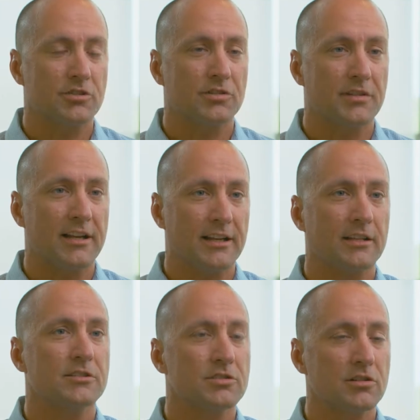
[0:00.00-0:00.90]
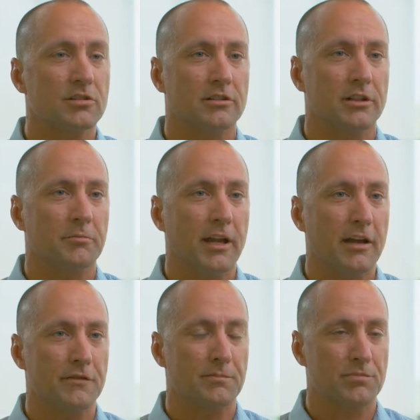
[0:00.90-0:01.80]
sure that internally we
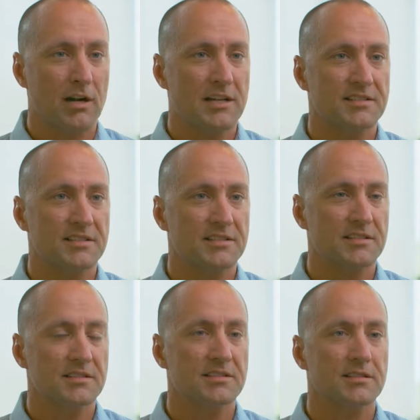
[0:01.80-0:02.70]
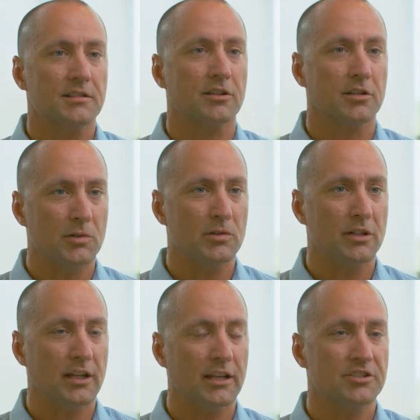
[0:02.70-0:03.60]
have the processes, the
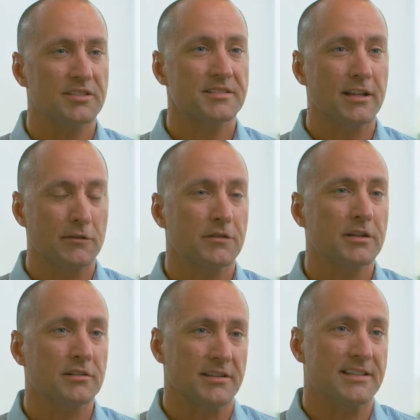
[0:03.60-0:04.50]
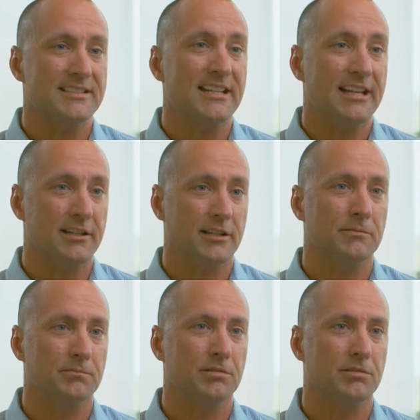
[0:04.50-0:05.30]
communications, and frankly the data in